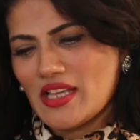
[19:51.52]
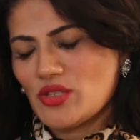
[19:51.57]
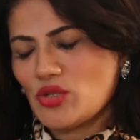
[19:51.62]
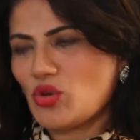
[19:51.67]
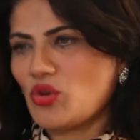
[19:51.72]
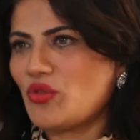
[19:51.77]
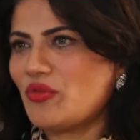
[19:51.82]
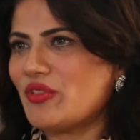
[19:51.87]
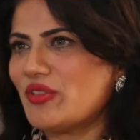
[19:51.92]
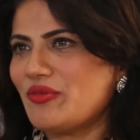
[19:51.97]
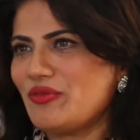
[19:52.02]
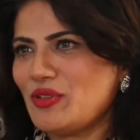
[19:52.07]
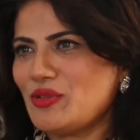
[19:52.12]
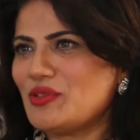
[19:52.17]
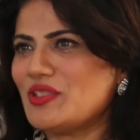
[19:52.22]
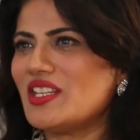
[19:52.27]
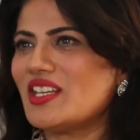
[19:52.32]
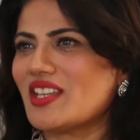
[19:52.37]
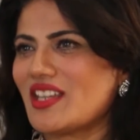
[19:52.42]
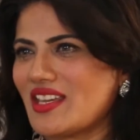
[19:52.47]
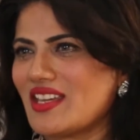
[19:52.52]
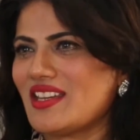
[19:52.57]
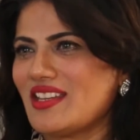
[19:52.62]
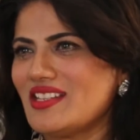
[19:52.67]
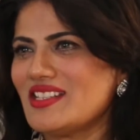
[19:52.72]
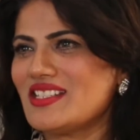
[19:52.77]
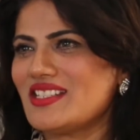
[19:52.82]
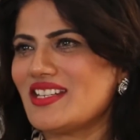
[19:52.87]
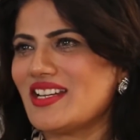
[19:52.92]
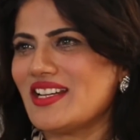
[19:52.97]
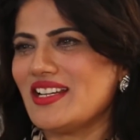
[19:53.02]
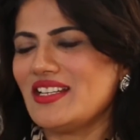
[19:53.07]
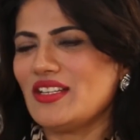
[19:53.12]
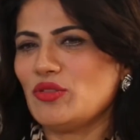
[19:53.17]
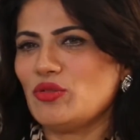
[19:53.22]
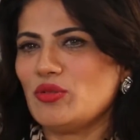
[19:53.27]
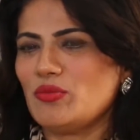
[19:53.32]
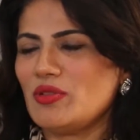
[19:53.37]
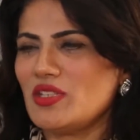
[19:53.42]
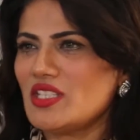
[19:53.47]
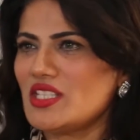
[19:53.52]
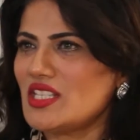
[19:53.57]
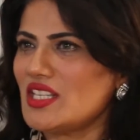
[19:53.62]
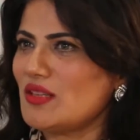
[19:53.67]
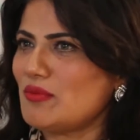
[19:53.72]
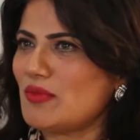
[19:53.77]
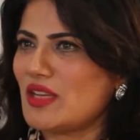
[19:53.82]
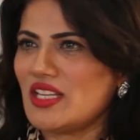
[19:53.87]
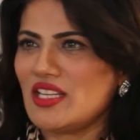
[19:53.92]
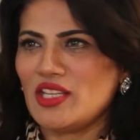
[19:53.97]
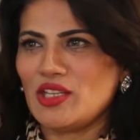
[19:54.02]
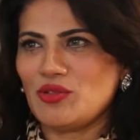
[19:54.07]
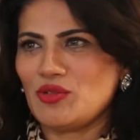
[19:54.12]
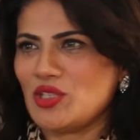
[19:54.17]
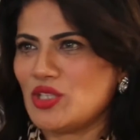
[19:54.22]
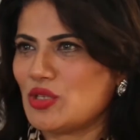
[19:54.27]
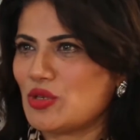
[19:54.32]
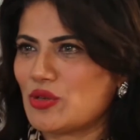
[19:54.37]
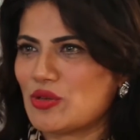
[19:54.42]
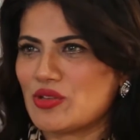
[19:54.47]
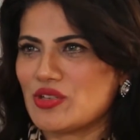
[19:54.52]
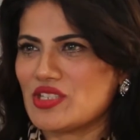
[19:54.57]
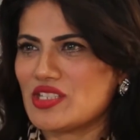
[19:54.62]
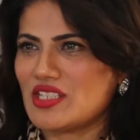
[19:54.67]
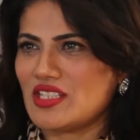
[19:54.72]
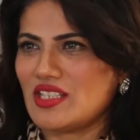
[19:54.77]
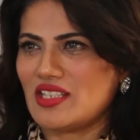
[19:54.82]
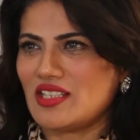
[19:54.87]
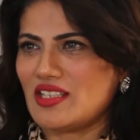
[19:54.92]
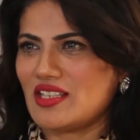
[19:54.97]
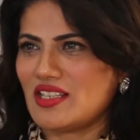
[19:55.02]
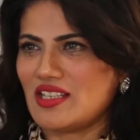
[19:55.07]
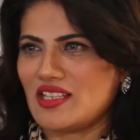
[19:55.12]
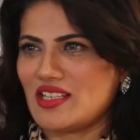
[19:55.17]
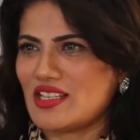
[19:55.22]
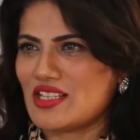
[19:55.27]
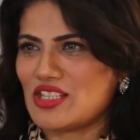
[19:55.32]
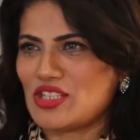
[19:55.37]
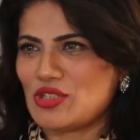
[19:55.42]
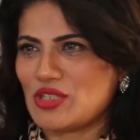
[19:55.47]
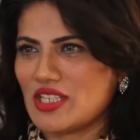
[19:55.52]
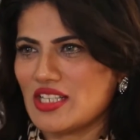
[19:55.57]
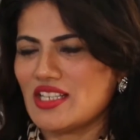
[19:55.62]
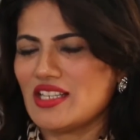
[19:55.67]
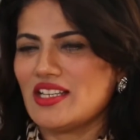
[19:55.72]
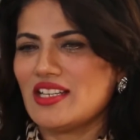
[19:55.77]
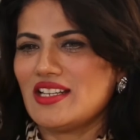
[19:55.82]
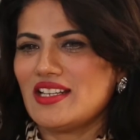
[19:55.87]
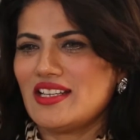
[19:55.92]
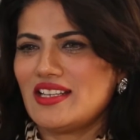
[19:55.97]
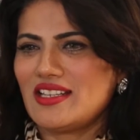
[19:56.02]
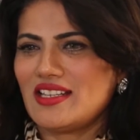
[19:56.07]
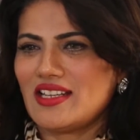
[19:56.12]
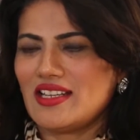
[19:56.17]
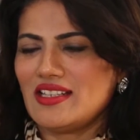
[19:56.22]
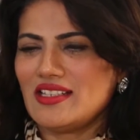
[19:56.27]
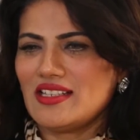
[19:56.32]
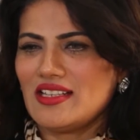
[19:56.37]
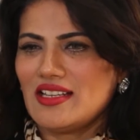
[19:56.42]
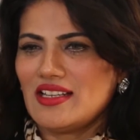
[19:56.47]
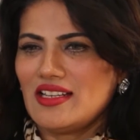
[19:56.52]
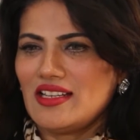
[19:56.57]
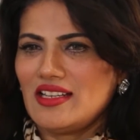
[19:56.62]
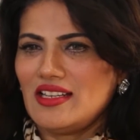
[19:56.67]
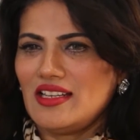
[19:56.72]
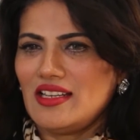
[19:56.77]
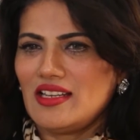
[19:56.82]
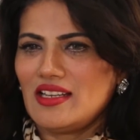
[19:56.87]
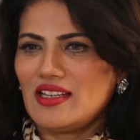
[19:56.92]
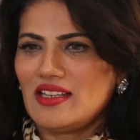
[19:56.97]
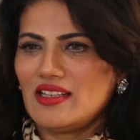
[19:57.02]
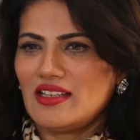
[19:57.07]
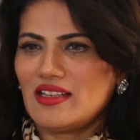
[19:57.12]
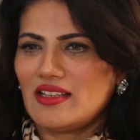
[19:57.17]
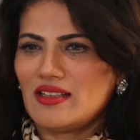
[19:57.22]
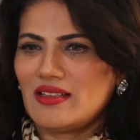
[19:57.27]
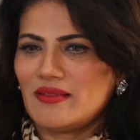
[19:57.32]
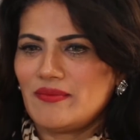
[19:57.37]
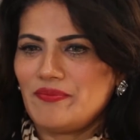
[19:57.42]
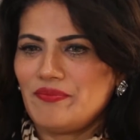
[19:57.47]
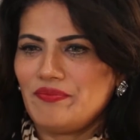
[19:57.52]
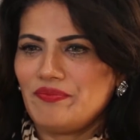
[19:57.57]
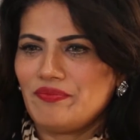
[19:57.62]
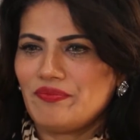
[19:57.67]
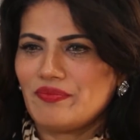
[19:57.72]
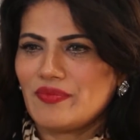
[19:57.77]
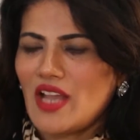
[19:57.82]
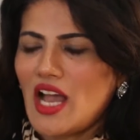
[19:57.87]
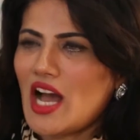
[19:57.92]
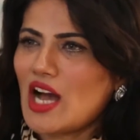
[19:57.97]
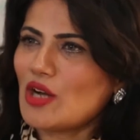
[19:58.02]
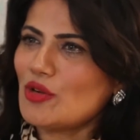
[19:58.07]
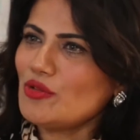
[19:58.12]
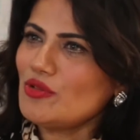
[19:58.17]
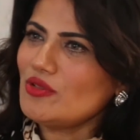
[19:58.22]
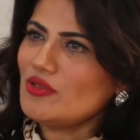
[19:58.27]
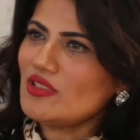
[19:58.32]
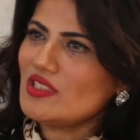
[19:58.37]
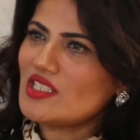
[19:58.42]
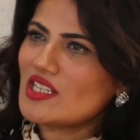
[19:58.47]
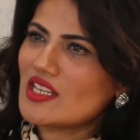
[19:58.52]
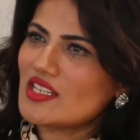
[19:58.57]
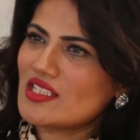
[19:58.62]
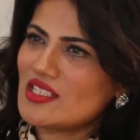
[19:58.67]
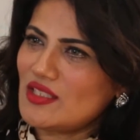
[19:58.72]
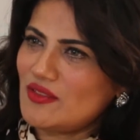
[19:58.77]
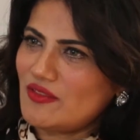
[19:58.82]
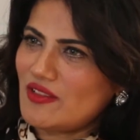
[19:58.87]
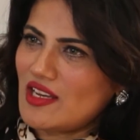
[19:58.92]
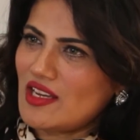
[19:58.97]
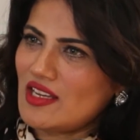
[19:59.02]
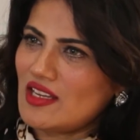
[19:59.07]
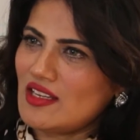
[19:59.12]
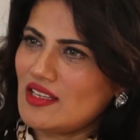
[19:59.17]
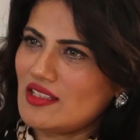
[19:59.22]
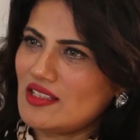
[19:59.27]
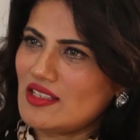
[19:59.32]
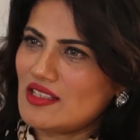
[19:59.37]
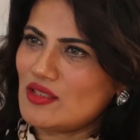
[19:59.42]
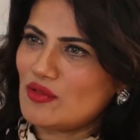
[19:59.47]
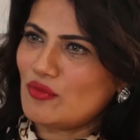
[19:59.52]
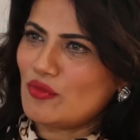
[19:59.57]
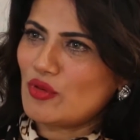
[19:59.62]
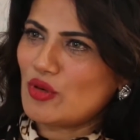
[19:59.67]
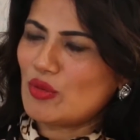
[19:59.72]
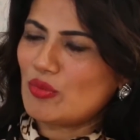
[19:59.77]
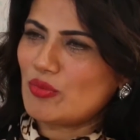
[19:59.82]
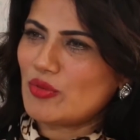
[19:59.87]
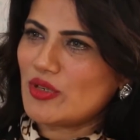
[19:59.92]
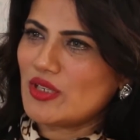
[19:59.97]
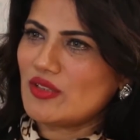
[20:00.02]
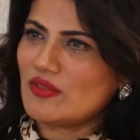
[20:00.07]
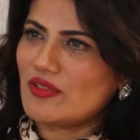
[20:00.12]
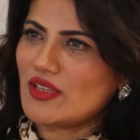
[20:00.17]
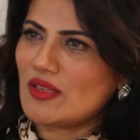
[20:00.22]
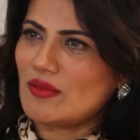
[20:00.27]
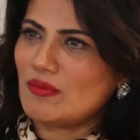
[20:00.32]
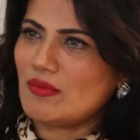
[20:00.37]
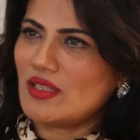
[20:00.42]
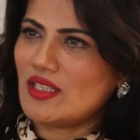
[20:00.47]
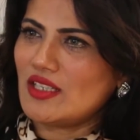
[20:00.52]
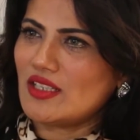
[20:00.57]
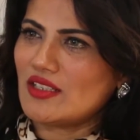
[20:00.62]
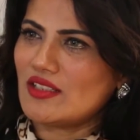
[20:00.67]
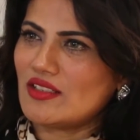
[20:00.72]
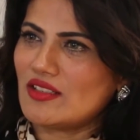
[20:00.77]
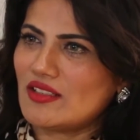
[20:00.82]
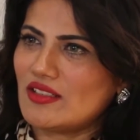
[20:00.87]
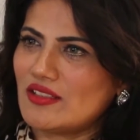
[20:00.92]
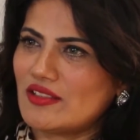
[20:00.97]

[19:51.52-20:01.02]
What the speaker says: so over a few decades, right, we've been seeing many unicorns in the industry, right? And how do you justify this $4.5 billion